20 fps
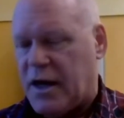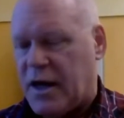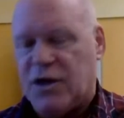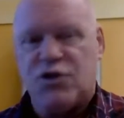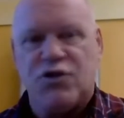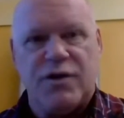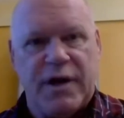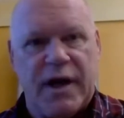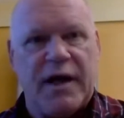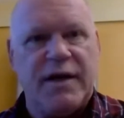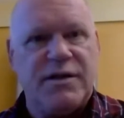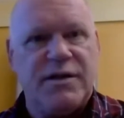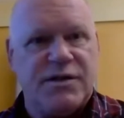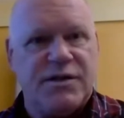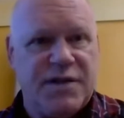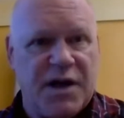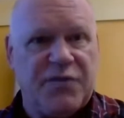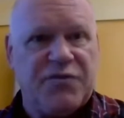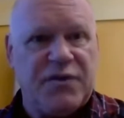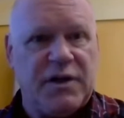internet
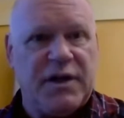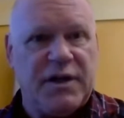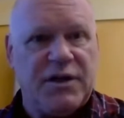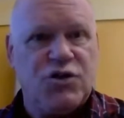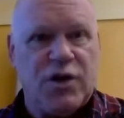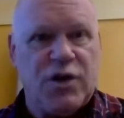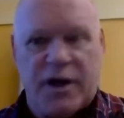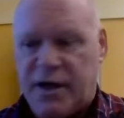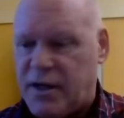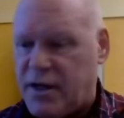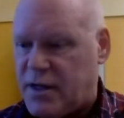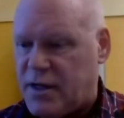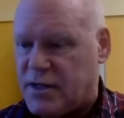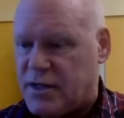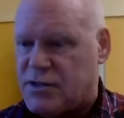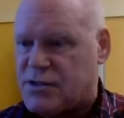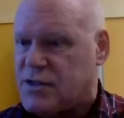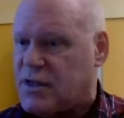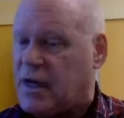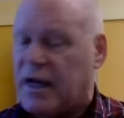is definitely Chinese.